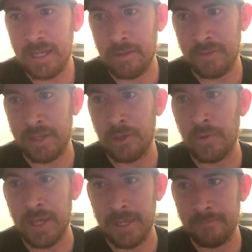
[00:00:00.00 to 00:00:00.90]
I was like,
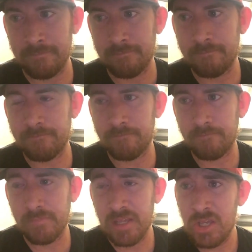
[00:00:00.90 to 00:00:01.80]
okay.
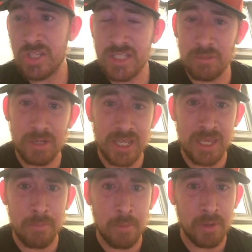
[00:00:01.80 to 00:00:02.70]
So I'm not
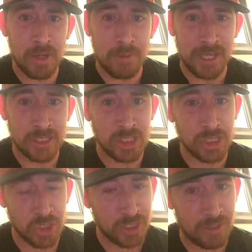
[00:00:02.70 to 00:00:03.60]
getting my money back
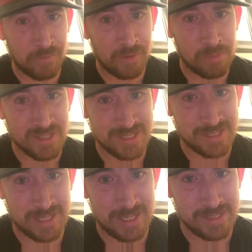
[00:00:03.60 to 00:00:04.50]
till three to five
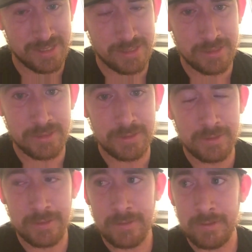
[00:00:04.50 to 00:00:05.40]
business days.
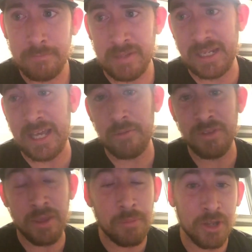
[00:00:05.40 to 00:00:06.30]
My dad
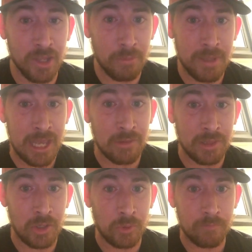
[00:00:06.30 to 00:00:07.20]
was able to help me out
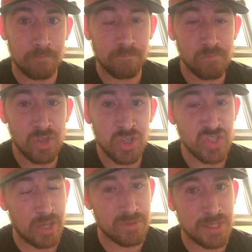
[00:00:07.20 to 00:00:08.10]
though.
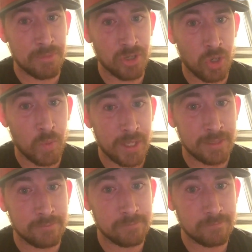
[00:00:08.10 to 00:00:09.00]
So I was able to go
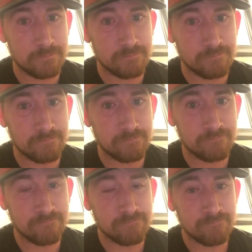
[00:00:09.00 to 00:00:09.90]
in
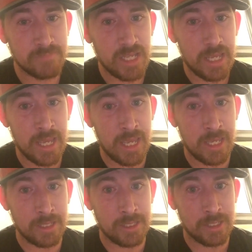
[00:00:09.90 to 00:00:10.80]

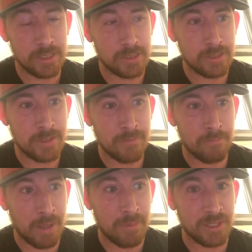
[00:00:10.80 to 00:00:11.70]
and
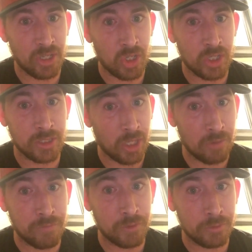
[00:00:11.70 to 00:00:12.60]
buy my dog
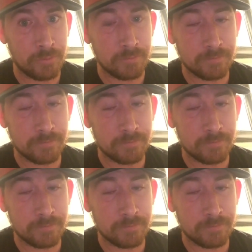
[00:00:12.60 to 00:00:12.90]
dog food